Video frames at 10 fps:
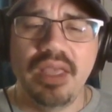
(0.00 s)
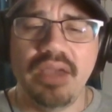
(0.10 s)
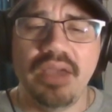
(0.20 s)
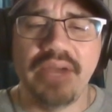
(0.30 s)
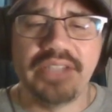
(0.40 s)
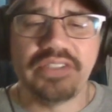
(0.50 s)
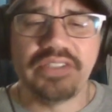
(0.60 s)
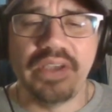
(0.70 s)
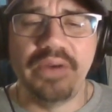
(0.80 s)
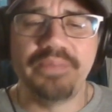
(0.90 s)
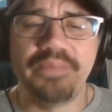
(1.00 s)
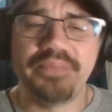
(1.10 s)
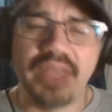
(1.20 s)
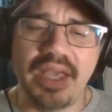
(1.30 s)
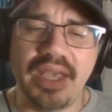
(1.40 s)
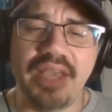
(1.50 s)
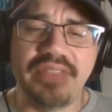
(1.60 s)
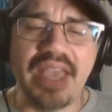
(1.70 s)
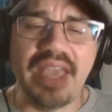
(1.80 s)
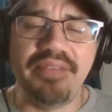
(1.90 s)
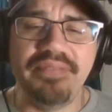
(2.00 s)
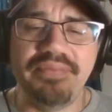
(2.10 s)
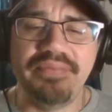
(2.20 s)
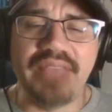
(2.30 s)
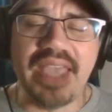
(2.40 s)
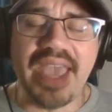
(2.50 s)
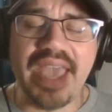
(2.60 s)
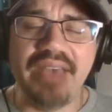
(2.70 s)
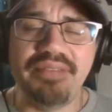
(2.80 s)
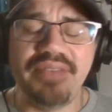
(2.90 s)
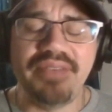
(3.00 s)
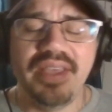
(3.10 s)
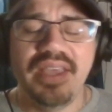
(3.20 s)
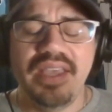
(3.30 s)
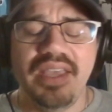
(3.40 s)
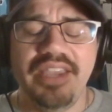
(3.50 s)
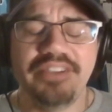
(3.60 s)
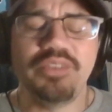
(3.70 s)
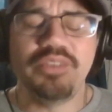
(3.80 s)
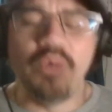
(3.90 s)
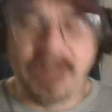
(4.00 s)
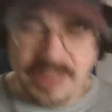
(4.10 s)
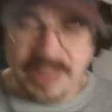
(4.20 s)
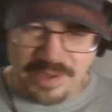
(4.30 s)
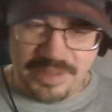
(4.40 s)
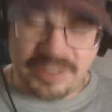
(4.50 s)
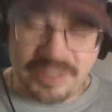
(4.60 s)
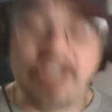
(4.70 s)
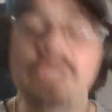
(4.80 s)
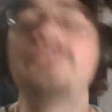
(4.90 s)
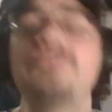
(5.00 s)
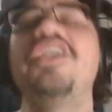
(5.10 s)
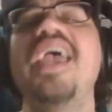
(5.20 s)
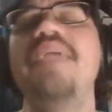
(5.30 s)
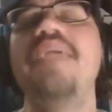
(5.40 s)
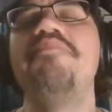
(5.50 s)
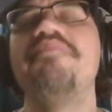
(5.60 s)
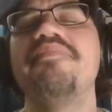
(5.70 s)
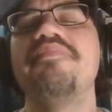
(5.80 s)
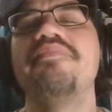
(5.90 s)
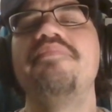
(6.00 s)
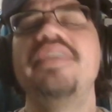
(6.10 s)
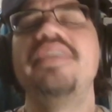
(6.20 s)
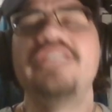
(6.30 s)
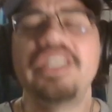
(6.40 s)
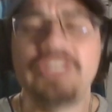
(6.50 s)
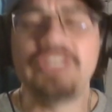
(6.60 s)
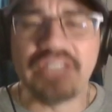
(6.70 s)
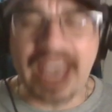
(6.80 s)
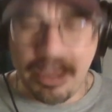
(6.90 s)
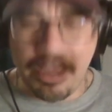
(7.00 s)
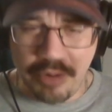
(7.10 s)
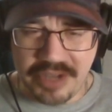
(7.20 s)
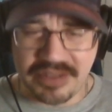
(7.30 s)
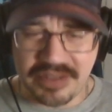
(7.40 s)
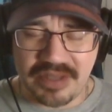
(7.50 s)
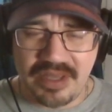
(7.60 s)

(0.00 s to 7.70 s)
All right, so they have. Here's a warning though: it's a huge game, but it's against the Cowboys.